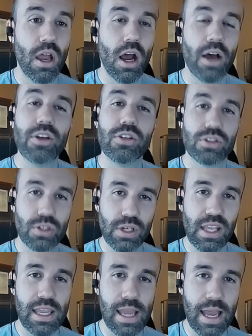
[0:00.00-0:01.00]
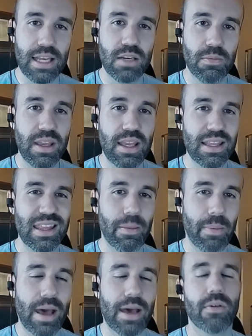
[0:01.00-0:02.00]
understood he had to be in the
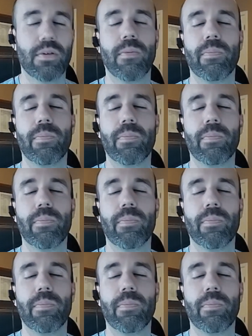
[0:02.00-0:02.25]
battle.